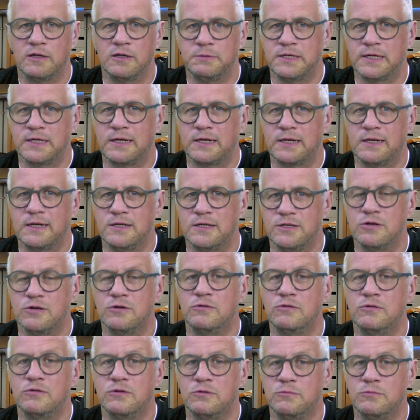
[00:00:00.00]
particularly as
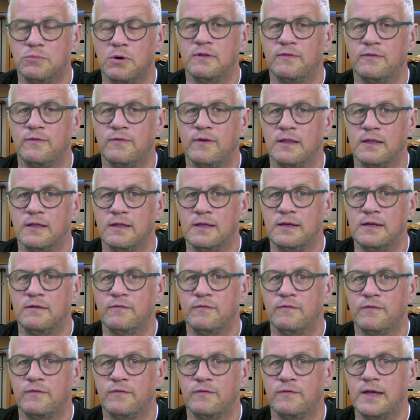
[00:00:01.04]
children, probably felt that they
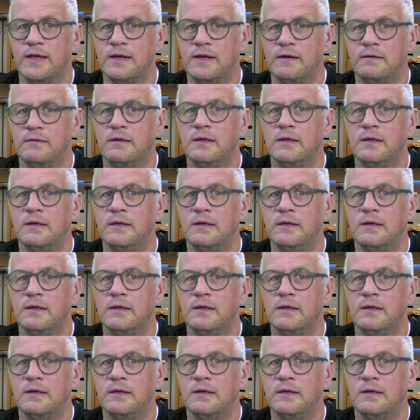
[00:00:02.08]
didn't fit in.